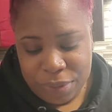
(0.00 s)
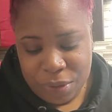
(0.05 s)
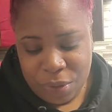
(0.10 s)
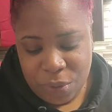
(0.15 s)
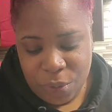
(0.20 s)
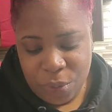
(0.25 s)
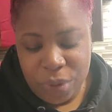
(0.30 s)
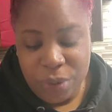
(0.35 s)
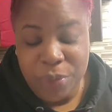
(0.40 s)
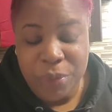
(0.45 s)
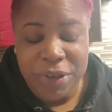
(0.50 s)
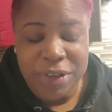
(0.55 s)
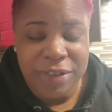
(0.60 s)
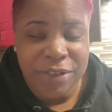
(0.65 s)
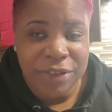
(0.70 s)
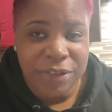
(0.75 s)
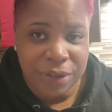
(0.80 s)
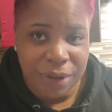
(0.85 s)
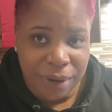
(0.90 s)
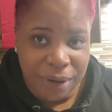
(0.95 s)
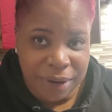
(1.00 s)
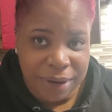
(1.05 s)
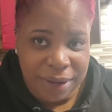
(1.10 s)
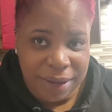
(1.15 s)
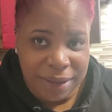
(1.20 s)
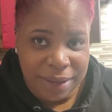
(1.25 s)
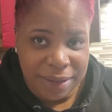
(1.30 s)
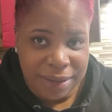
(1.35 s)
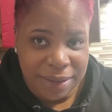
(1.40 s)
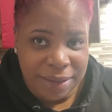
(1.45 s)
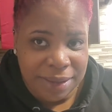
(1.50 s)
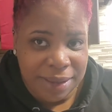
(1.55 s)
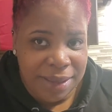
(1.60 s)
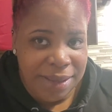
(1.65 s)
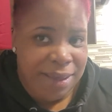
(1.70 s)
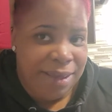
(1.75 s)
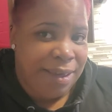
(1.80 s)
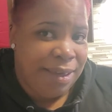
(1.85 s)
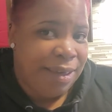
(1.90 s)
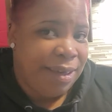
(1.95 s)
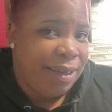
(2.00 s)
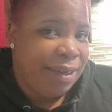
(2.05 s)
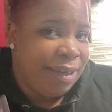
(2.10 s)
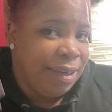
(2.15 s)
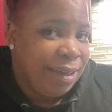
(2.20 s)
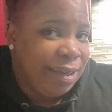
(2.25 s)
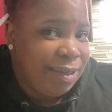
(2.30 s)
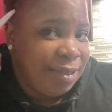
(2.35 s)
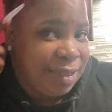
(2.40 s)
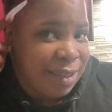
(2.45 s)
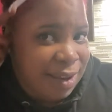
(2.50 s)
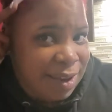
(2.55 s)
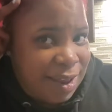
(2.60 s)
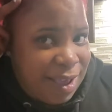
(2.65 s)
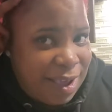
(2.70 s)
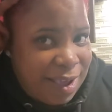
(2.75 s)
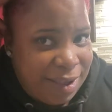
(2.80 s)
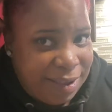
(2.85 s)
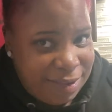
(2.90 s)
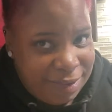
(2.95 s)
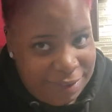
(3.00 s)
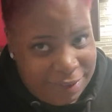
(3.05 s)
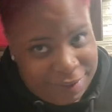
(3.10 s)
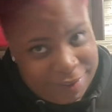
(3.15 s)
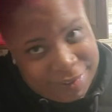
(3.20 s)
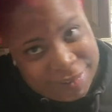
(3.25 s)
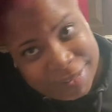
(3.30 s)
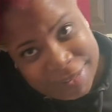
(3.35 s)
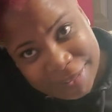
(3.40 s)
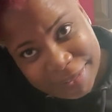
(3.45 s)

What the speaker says: when we started the locks,